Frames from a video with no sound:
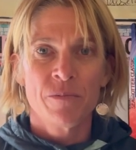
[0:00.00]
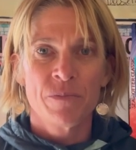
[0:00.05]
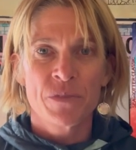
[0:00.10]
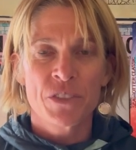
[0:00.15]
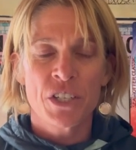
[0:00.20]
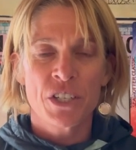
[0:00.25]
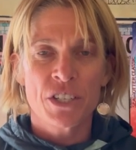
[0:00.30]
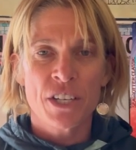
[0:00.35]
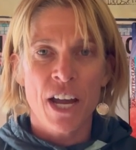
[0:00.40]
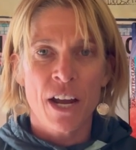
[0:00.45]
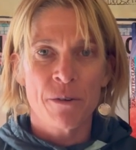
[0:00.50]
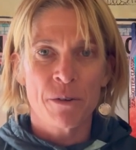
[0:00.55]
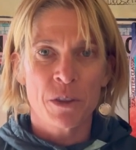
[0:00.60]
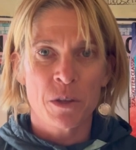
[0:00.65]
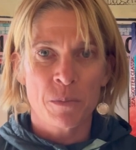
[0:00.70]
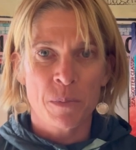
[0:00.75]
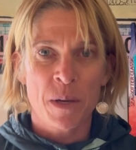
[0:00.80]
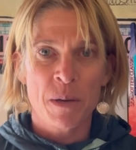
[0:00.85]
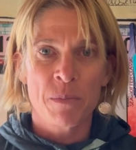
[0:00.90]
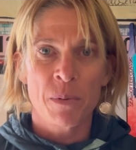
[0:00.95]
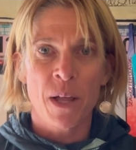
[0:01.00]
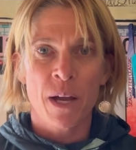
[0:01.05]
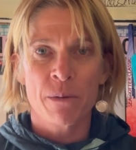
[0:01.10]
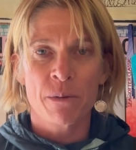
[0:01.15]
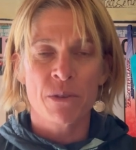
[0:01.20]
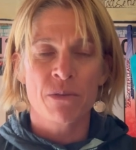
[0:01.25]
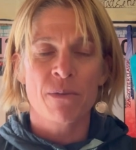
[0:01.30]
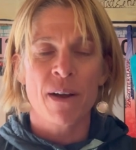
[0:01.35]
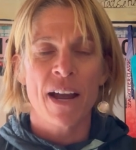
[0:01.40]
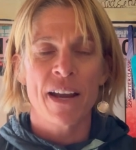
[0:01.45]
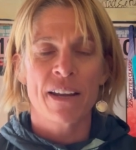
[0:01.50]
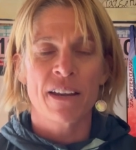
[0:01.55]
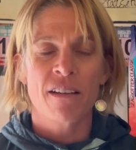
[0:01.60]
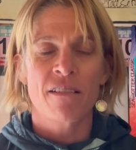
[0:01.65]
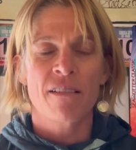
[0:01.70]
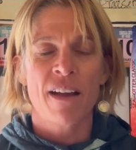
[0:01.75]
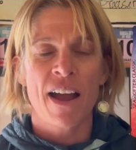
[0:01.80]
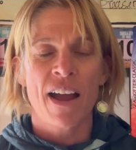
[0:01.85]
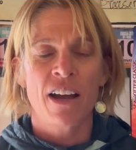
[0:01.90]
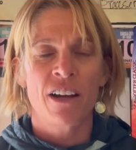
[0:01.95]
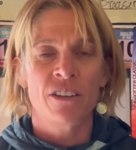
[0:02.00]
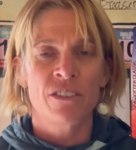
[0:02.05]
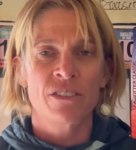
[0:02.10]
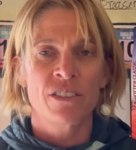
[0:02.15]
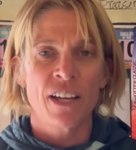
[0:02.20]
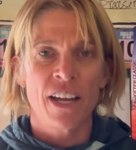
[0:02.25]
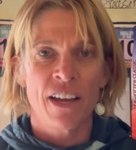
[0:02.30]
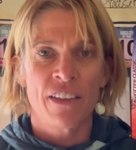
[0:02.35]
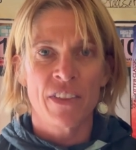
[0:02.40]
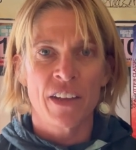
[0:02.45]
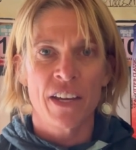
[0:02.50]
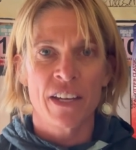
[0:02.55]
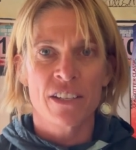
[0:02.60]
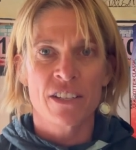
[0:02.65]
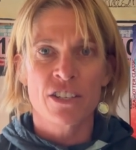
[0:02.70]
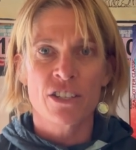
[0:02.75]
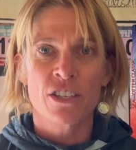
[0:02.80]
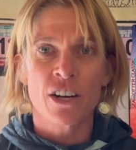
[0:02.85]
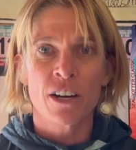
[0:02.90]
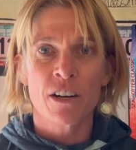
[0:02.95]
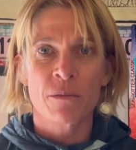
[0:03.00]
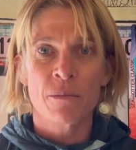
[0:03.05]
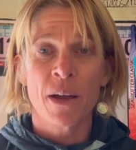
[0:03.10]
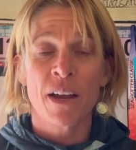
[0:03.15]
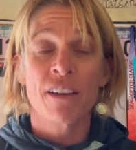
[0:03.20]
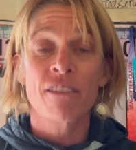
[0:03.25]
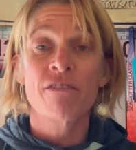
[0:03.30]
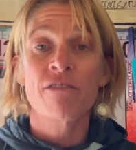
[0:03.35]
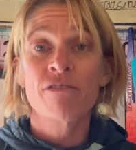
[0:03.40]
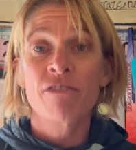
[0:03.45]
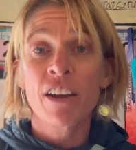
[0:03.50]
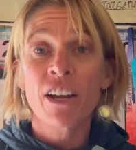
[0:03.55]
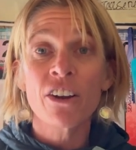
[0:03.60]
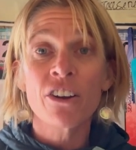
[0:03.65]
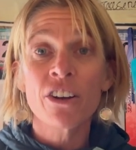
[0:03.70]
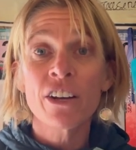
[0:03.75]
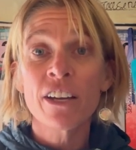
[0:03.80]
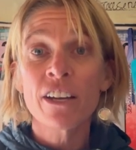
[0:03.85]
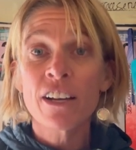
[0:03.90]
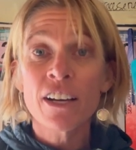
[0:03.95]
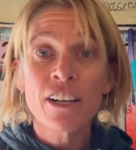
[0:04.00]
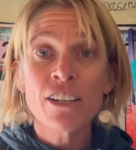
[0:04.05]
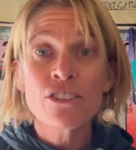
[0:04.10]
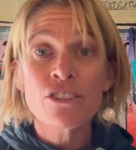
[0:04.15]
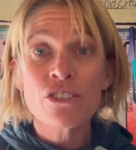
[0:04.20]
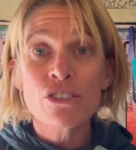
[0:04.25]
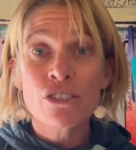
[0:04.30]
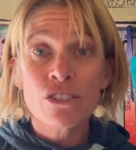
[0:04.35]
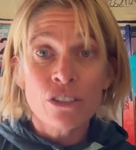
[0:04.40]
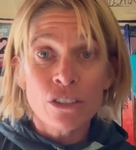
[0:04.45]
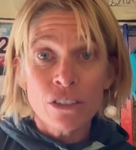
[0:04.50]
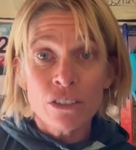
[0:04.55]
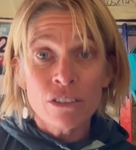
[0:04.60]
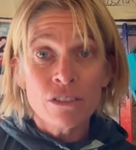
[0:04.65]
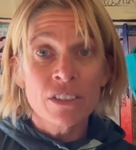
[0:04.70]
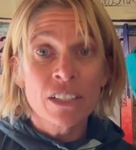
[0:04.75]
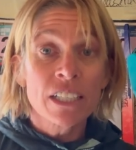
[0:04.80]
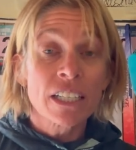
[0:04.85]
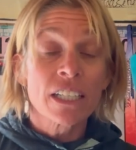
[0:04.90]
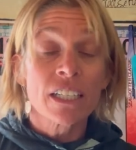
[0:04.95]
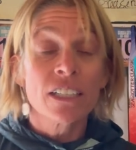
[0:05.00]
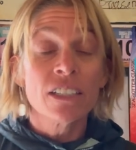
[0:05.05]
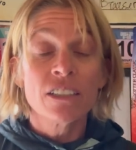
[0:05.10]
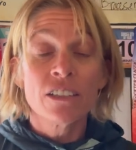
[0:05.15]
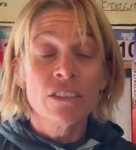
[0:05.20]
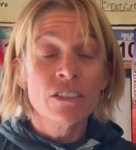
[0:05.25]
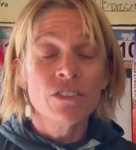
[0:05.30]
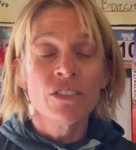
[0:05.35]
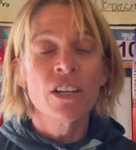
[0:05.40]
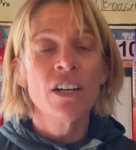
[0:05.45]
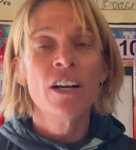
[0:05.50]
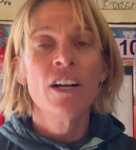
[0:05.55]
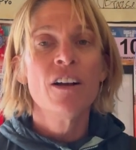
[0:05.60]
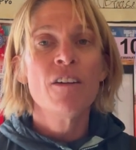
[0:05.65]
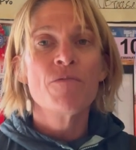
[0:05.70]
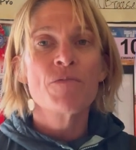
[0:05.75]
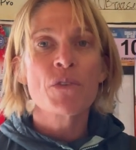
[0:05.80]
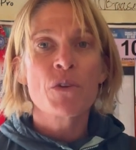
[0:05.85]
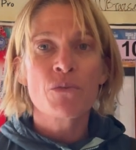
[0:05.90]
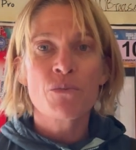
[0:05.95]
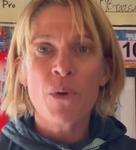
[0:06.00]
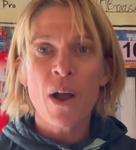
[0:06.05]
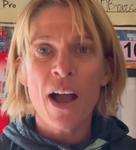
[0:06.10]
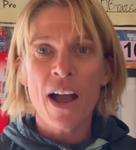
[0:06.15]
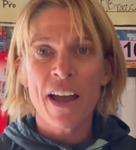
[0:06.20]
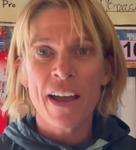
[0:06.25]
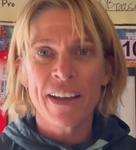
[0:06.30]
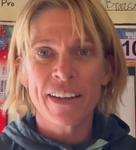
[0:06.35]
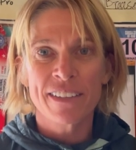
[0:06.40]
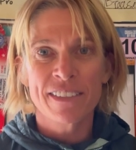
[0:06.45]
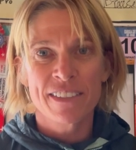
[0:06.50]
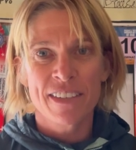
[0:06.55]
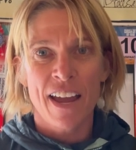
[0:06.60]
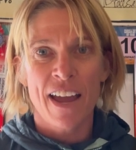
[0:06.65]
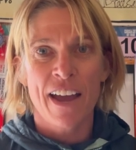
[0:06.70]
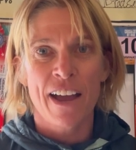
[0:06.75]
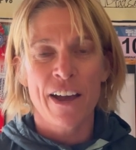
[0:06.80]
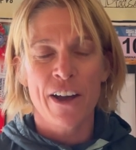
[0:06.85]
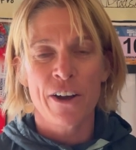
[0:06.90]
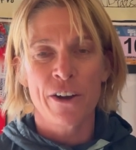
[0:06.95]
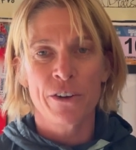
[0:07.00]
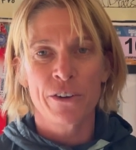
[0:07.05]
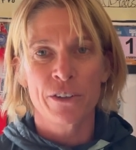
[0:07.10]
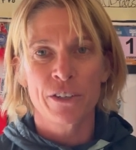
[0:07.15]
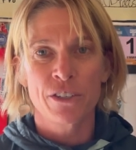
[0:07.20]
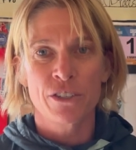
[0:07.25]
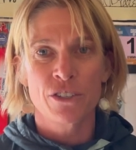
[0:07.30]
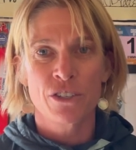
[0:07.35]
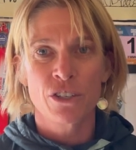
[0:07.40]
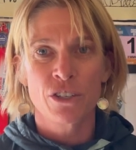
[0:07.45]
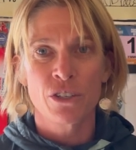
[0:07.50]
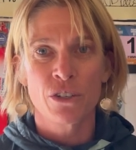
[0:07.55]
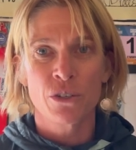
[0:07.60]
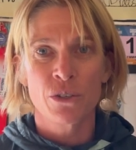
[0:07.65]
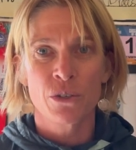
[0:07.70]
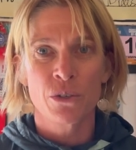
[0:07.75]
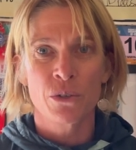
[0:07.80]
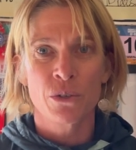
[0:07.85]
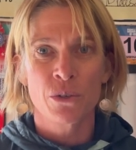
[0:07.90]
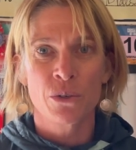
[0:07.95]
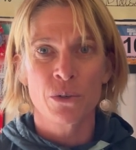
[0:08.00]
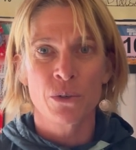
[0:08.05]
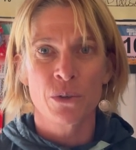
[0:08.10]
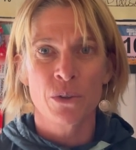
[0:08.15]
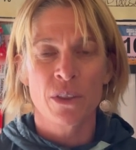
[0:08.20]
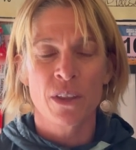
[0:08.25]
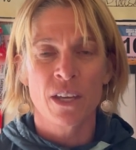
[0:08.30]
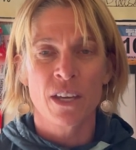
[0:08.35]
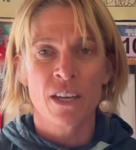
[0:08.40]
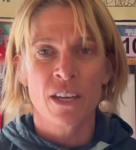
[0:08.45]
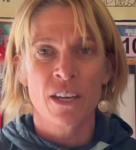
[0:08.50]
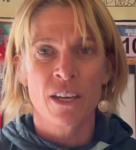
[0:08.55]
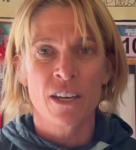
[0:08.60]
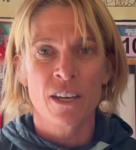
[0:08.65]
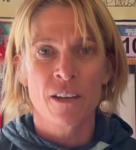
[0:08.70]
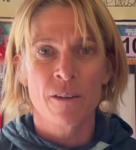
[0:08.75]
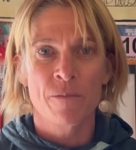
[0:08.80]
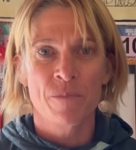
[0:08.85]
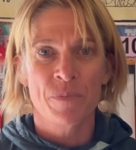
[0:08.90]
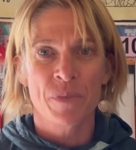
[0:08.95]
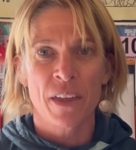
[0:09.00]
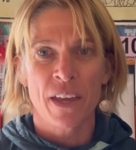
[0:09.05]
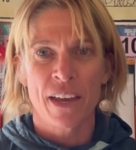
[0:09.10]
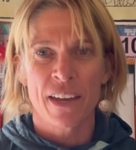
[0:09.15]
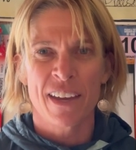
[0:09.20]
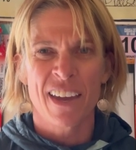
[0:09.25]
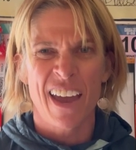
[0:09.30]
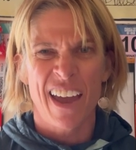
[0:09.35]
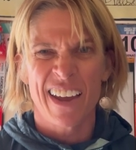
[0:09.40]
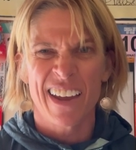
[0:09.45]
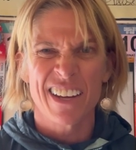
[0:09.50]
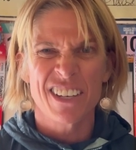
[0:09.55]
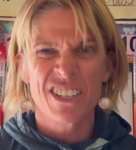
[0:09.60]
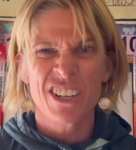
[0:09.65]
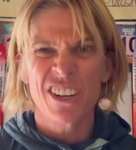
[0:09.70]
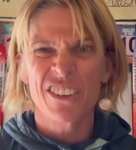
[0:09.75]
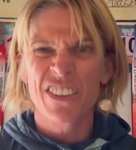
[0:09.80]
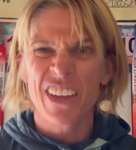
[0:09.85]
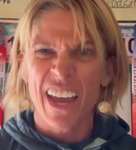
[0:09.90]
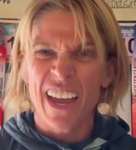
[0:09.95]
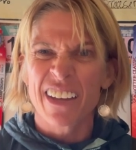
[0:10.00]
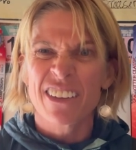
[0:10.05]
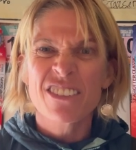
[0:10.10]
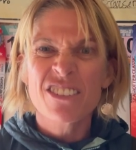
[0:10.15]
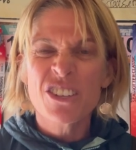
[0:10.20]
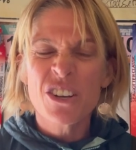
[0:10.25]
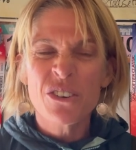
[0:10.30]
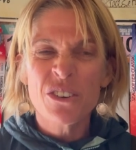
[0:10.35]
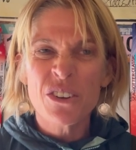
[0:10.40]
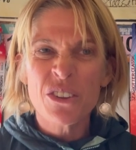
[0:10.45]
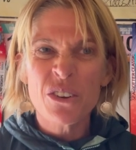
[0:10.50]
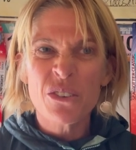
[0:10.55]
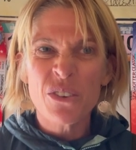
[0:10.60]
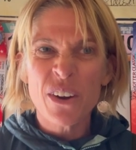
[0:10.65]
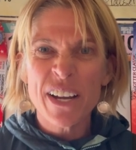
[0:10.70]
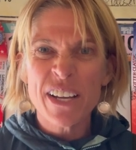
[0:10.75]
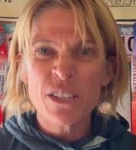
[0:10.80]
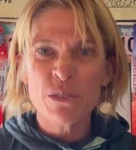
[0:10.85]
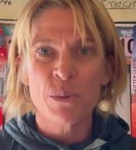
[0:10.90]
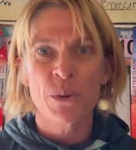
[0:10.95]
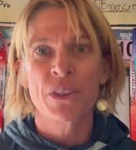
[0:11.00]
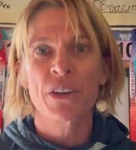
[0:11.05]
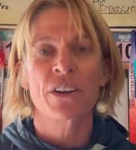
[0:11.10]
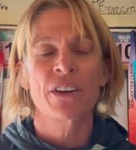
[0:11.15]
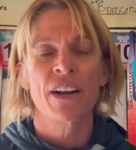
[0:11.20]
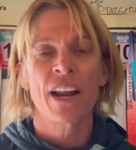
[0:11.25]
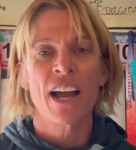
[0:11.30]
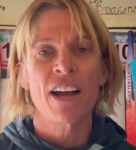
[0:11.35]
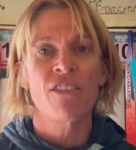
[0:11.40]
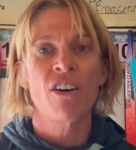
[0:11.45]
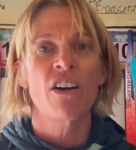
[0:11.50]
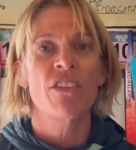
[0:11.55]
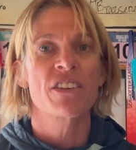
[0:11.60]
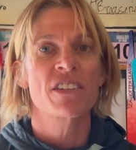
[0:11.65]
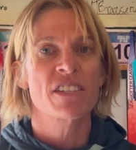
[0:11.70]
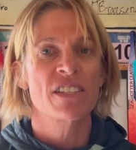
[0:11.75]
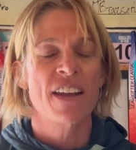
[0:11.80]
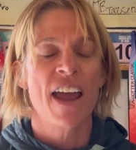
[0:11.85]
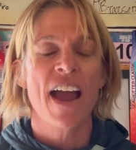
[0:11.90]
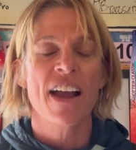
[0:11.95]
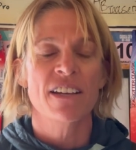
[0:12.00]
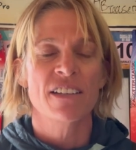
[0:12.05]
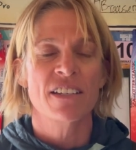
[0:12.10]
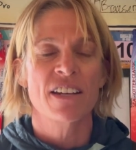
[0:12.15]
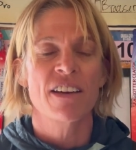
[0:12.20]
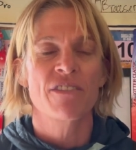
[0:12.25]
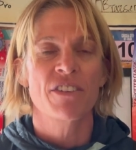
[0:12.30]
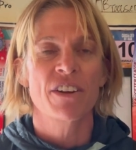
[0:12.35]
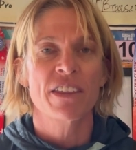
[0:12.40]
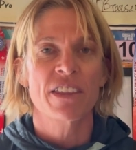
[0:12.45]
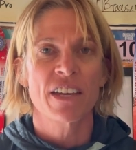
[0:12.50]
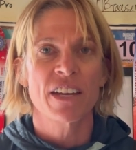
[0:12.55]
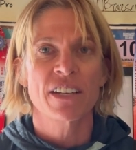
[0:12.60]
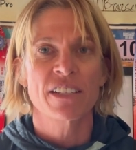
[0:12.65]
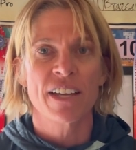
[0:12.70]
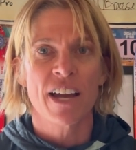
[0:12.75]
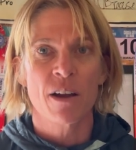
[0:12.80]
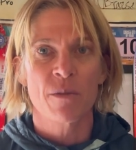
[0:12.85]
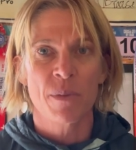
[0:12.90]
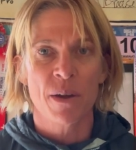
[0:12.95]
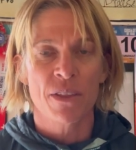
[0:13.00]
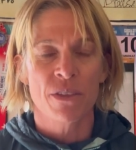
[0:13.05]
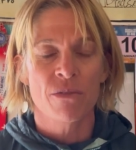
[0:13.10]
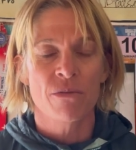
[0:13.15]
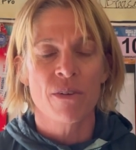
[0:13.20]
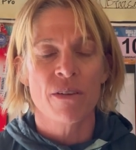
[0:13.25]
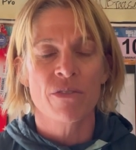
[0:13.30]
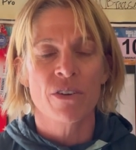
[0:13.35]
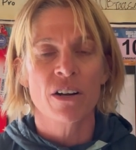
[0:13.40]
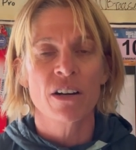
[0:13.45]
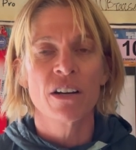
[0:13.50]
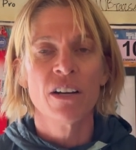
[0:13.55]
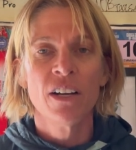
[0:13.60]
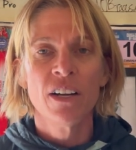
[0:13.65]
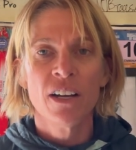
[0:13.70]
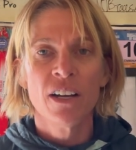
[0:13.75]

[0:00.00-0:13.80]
chit chat with the people I was riding around, and then start my very conservative ride down to the, I guess you call it the end zone of the race, where they're going to have all the snacks and everything down by the river.